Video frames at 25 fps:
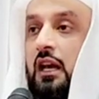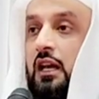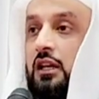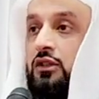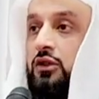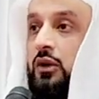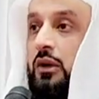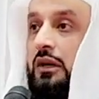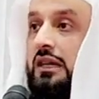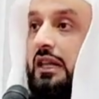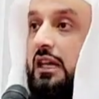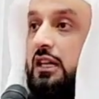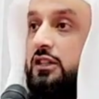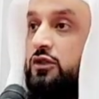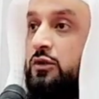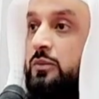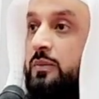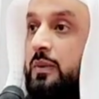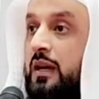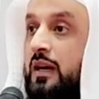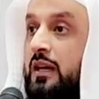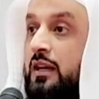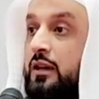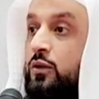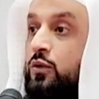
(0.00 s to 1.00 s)
So Allah
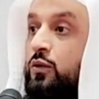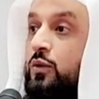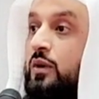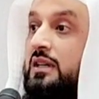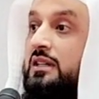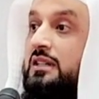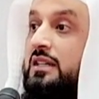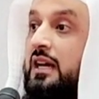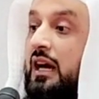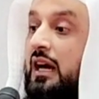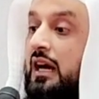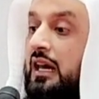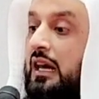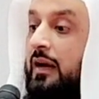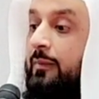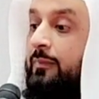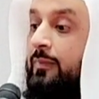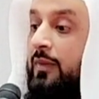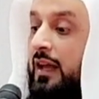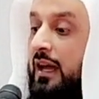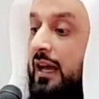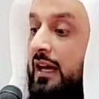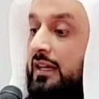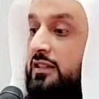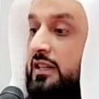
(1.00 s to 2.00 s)
subhanahu wa ta'ala
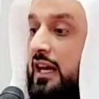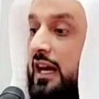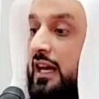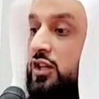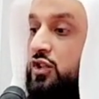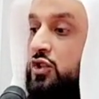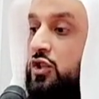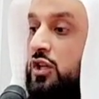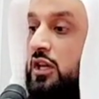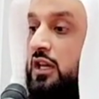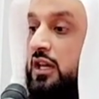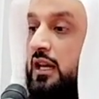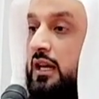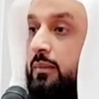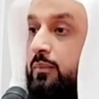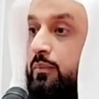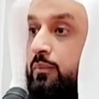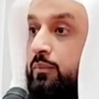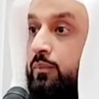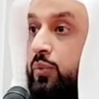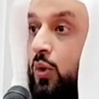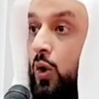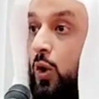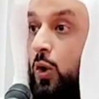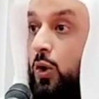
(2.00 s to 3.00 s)
has actually
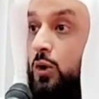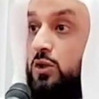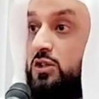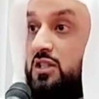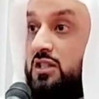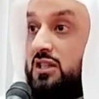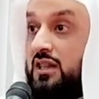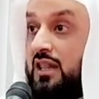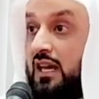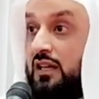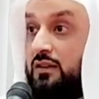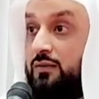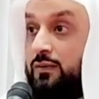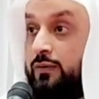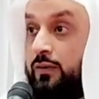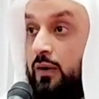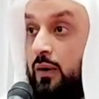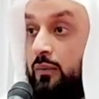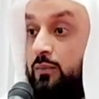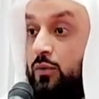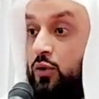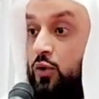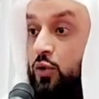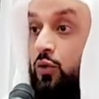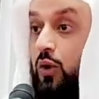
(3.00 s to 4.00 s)
bought that
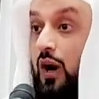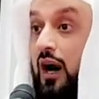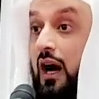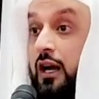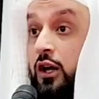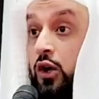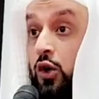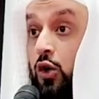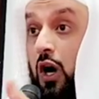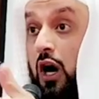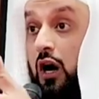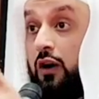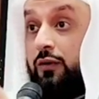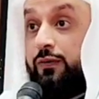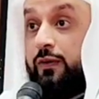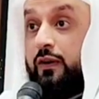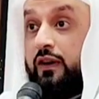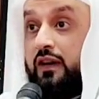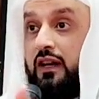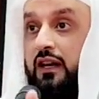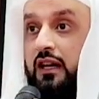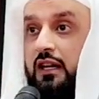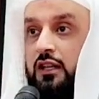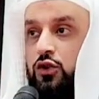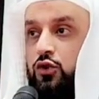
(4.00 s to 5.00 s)
from you. Are you
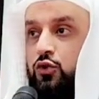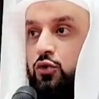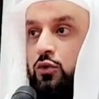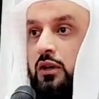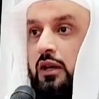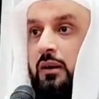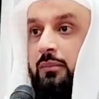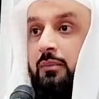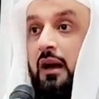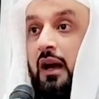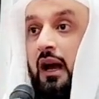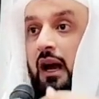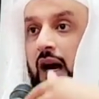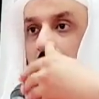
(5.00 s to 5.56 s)
offering it to Him?